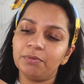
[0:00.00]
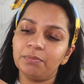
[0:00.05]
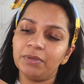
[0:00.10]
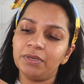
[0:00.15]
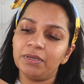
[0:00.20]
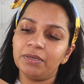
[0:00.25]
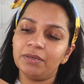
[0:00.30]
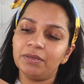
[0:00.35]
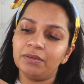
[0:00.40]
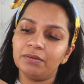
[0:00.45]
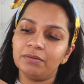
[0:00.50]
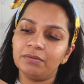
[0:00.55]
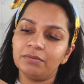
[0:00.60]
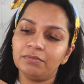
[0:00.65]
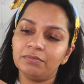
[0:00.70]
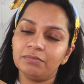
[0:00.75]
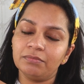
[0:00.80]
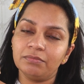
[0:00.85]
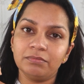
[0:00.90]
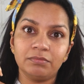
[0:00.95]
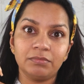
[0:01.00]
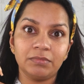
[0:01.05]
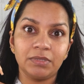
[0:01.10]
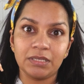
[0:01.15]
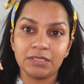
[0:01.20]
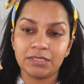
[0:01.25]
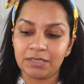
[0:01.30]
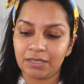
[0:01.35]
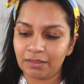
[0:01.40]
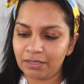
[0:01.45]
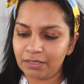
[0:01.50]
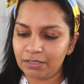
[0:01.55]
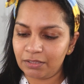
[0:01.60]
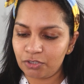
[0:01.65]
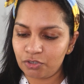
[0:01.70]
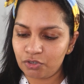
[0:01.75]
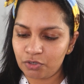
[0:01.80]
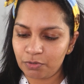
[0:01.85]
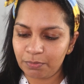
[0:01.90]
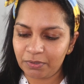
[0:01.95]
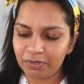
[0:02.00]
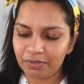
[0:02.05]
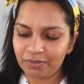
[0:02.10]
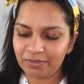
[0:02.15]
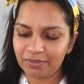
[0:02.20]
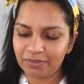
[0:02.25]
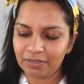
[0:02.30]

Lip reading: be, there's nothing in the dripper.